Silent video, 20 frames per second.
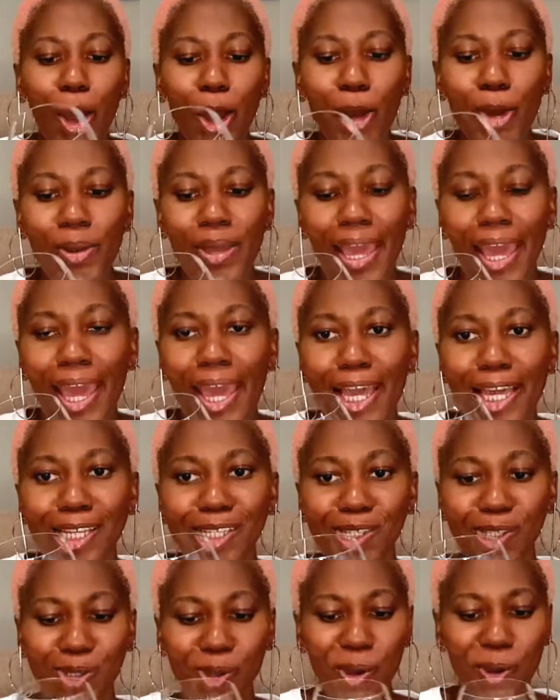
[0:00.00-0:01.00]
Okay,
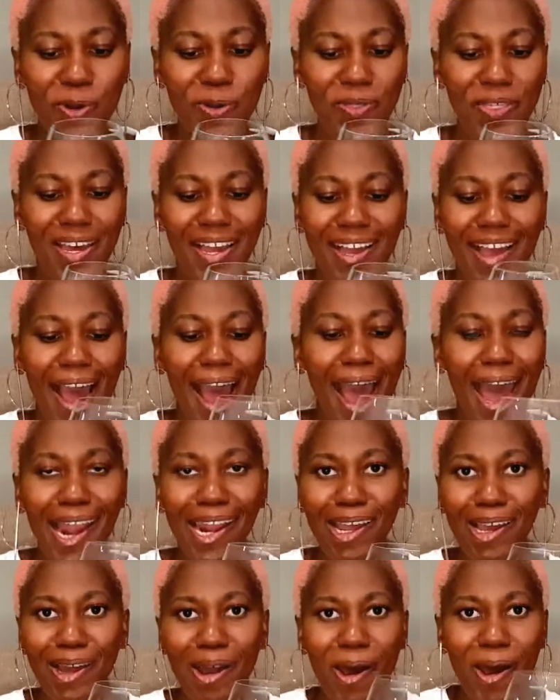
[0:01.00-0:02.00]
so the color